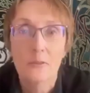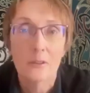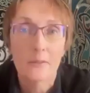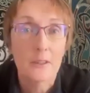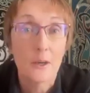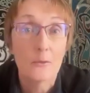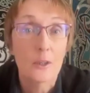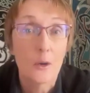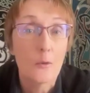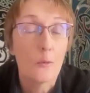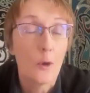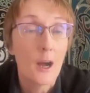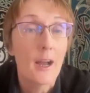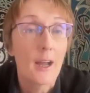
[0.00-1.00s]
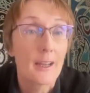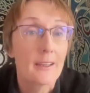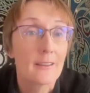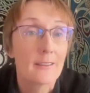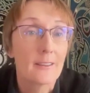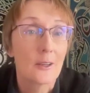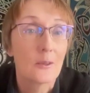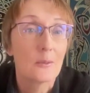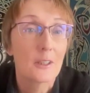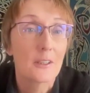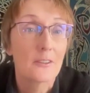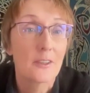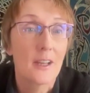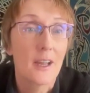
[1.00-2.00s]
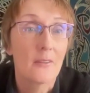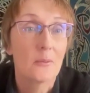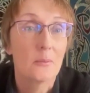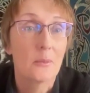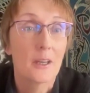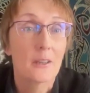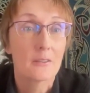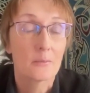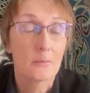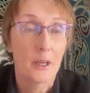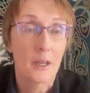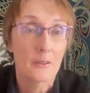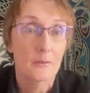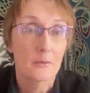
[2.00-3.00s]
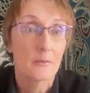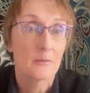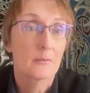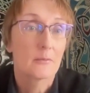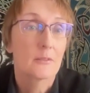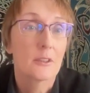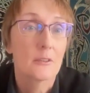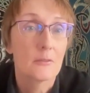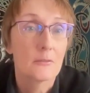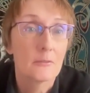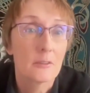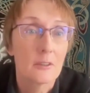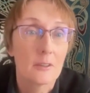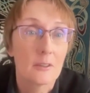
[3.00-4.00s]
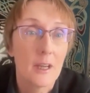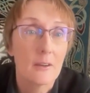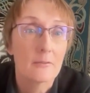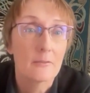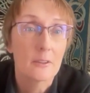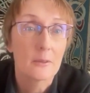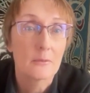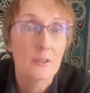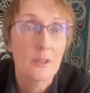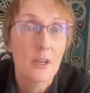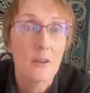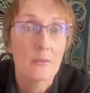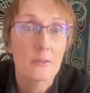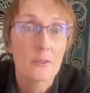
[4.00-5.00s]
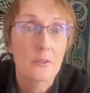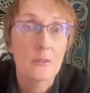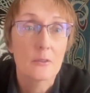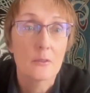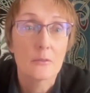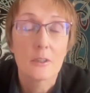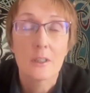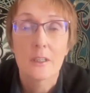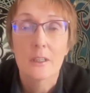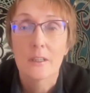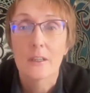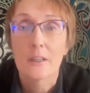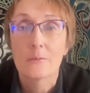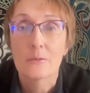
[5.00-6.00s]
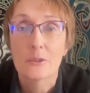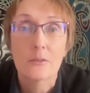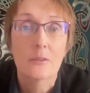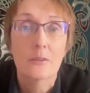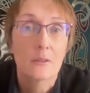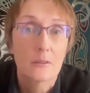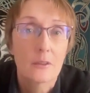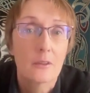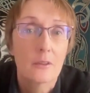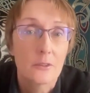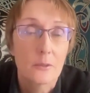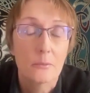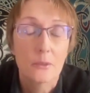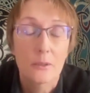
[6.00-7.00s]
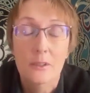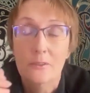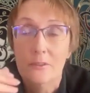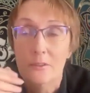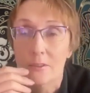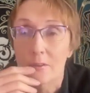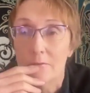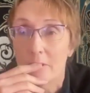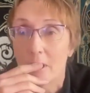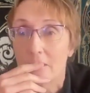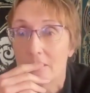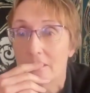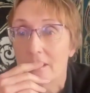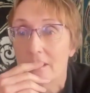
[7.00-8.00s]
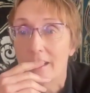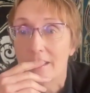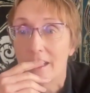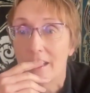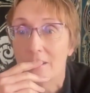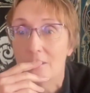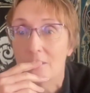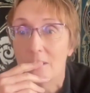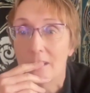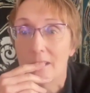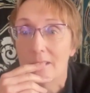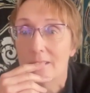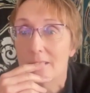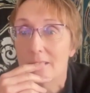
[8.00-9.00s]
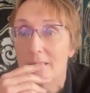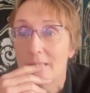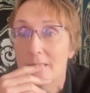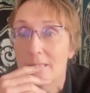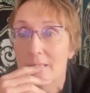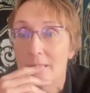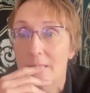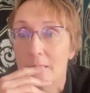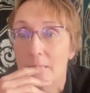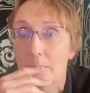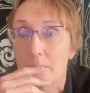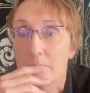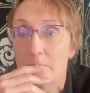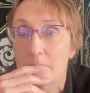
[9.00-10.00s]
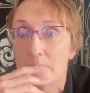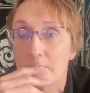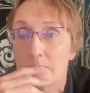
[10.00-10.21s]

if they don't know why, you know, because they haven't bothered bothered to figure it out for themselves too. And I'm sure there there are some priests that fall into that category. Um,